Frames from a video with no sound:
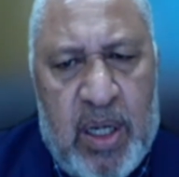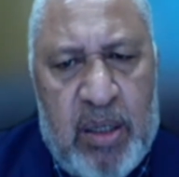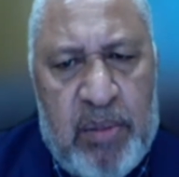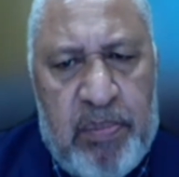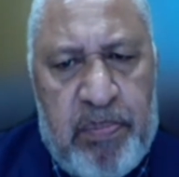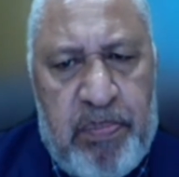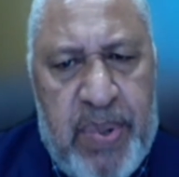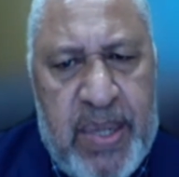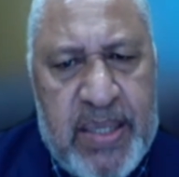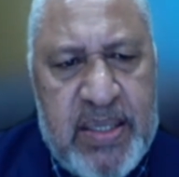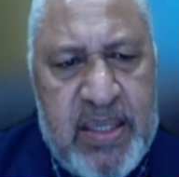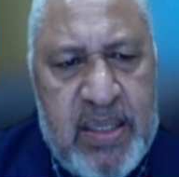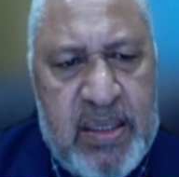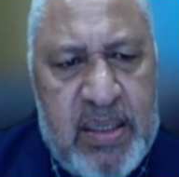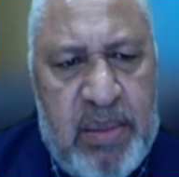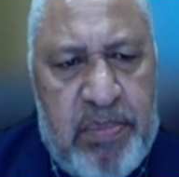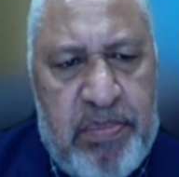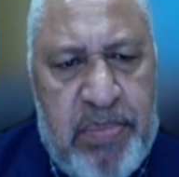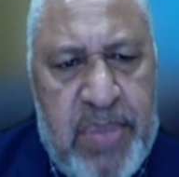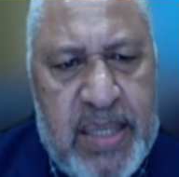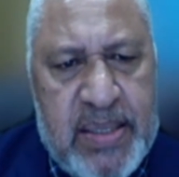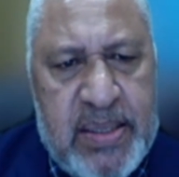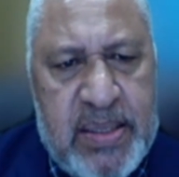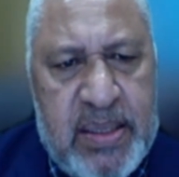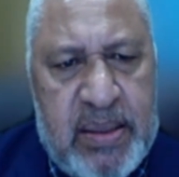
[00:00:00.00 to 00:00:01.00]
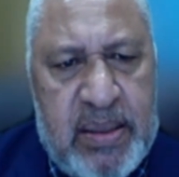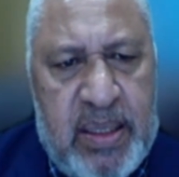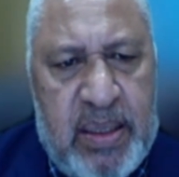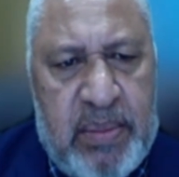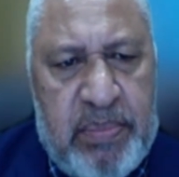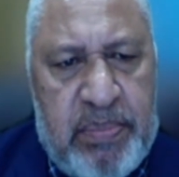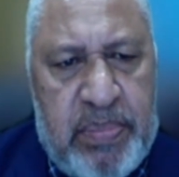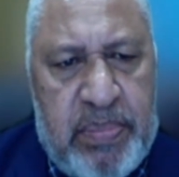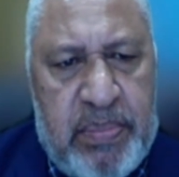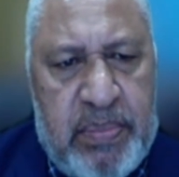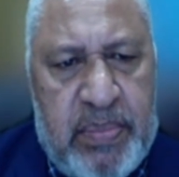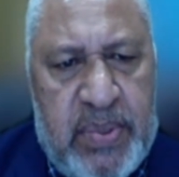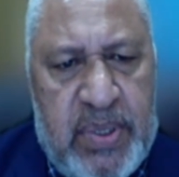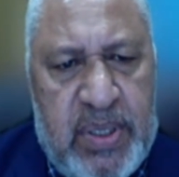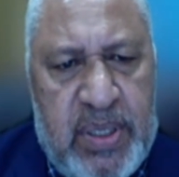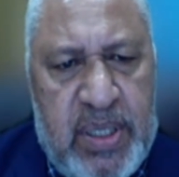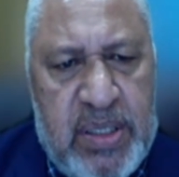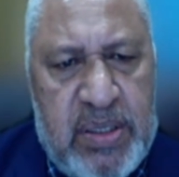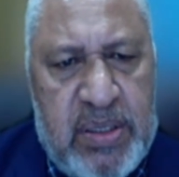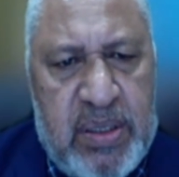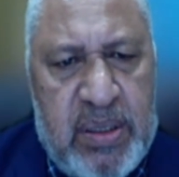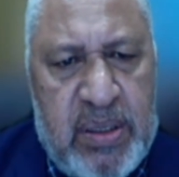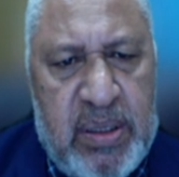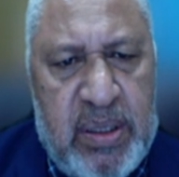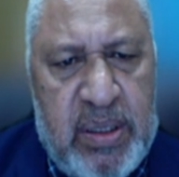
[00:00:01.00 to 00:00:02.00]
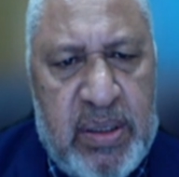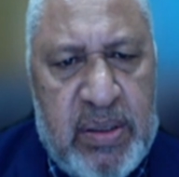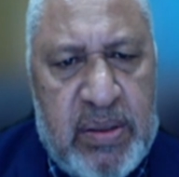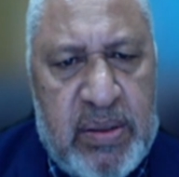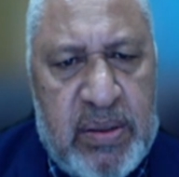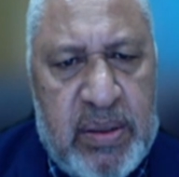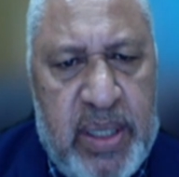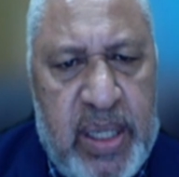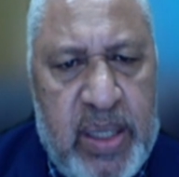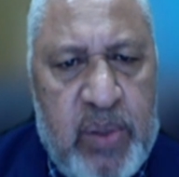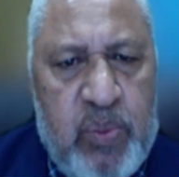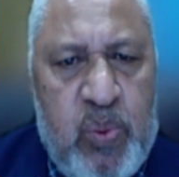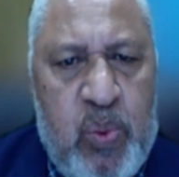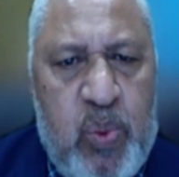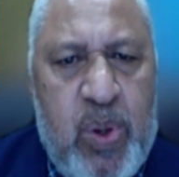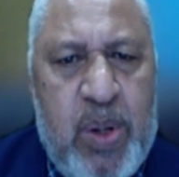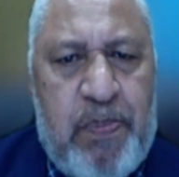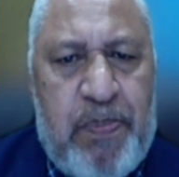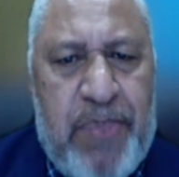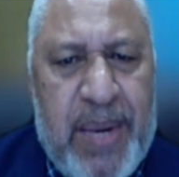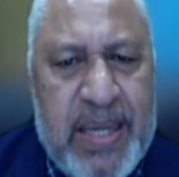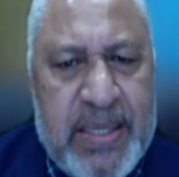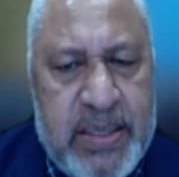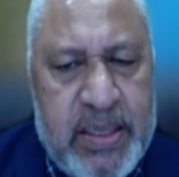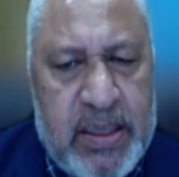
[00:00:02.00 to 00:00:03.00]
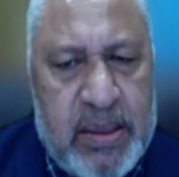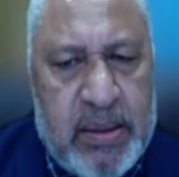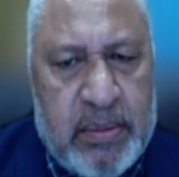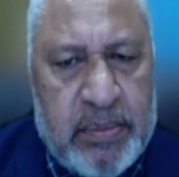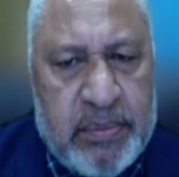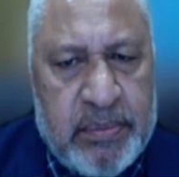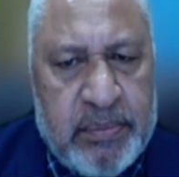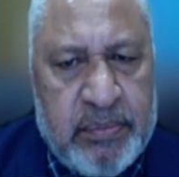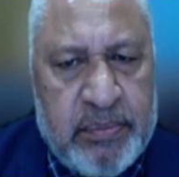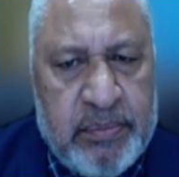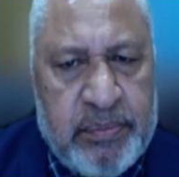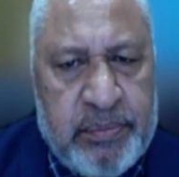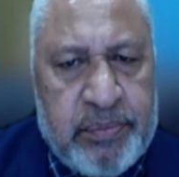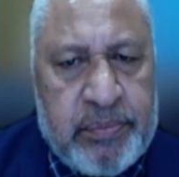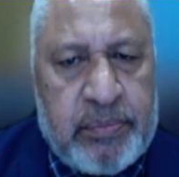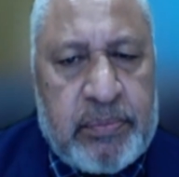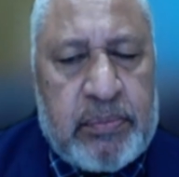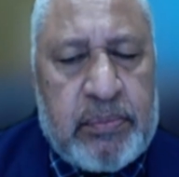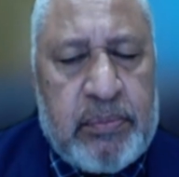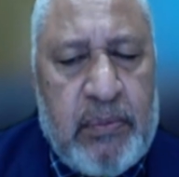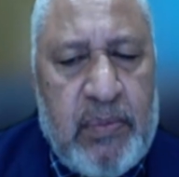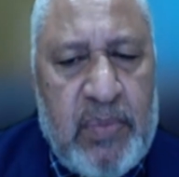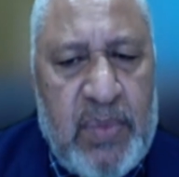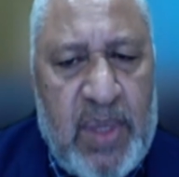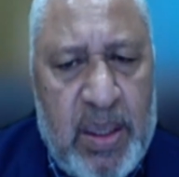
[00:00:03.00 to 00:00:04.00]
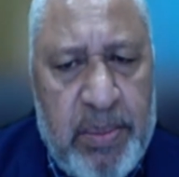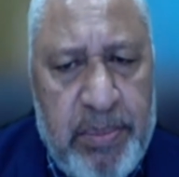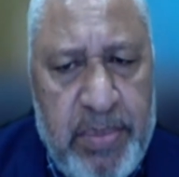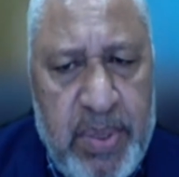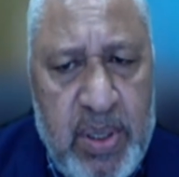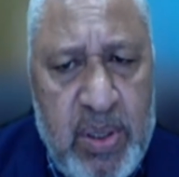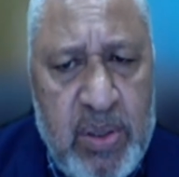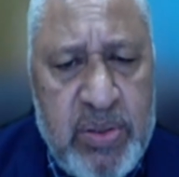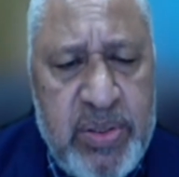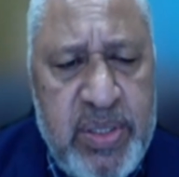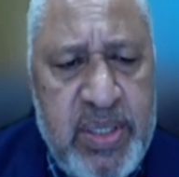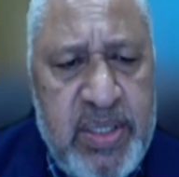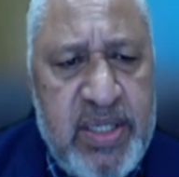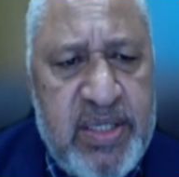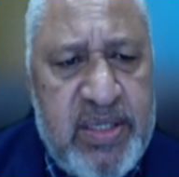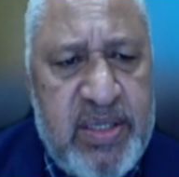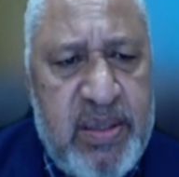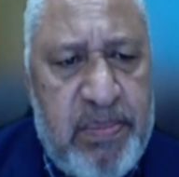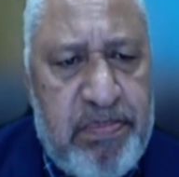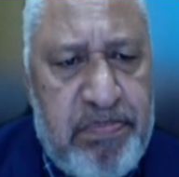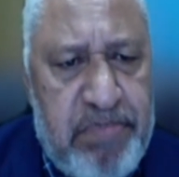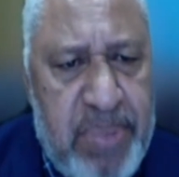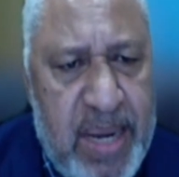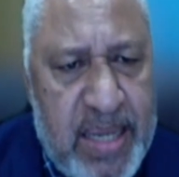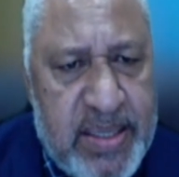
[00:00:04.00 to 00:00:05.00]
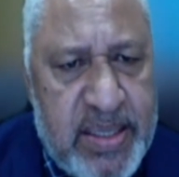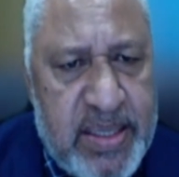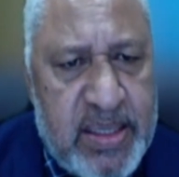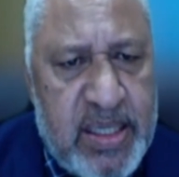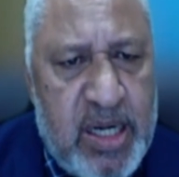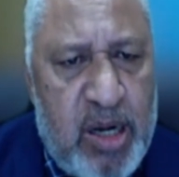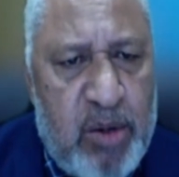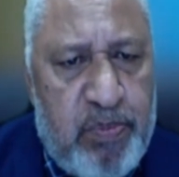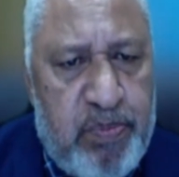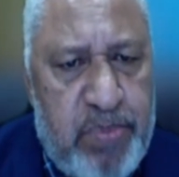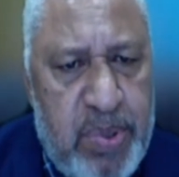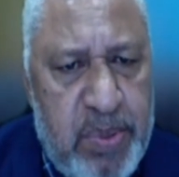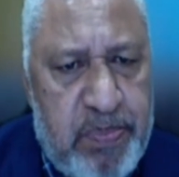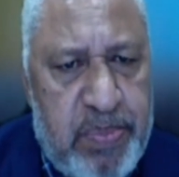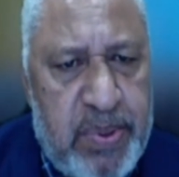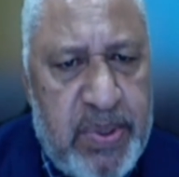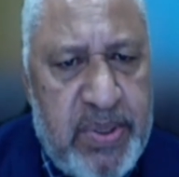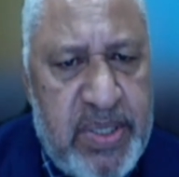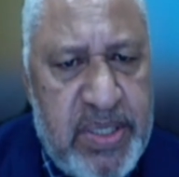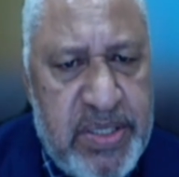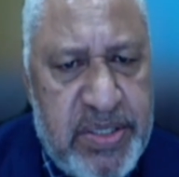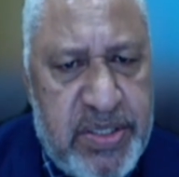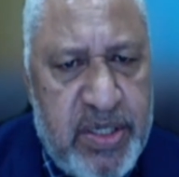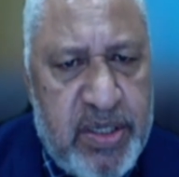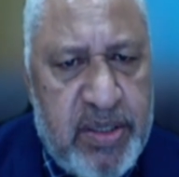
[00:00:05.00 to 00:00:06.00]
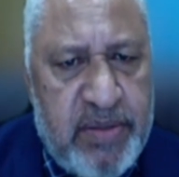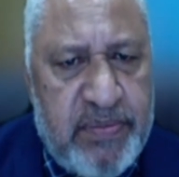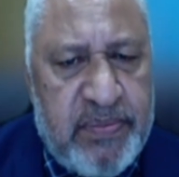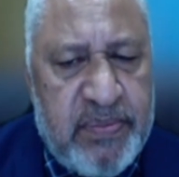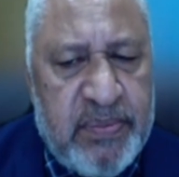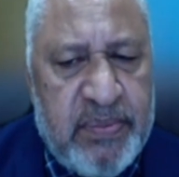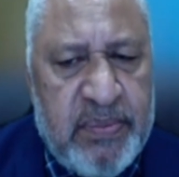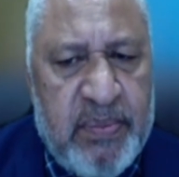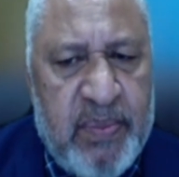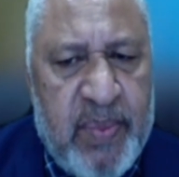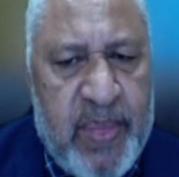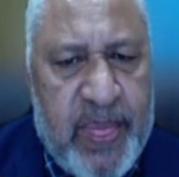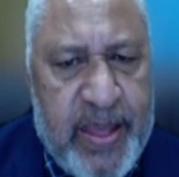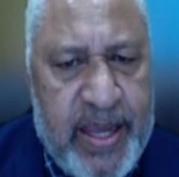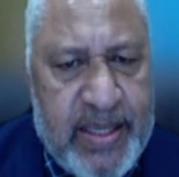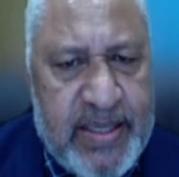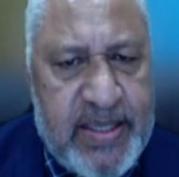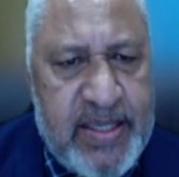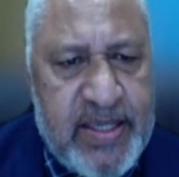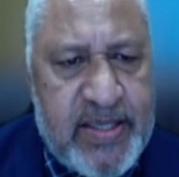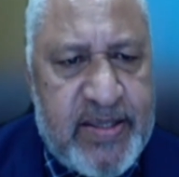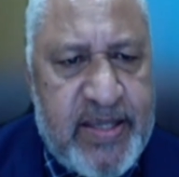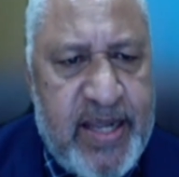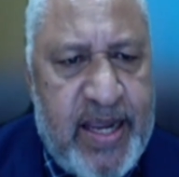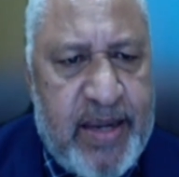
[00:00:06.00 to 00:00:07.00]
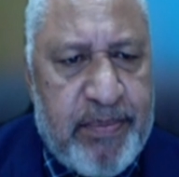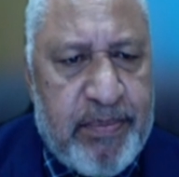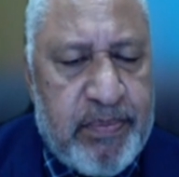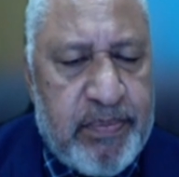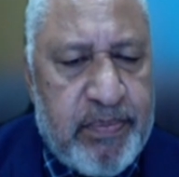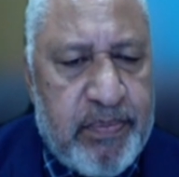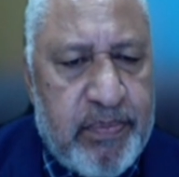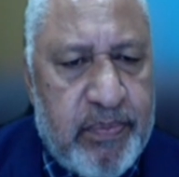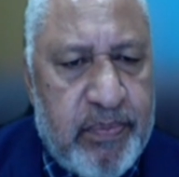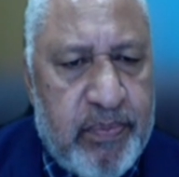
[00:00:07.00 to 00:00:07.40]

on passing the budget the nation needs. And we will pass it because it is the budget our people deserve at this time.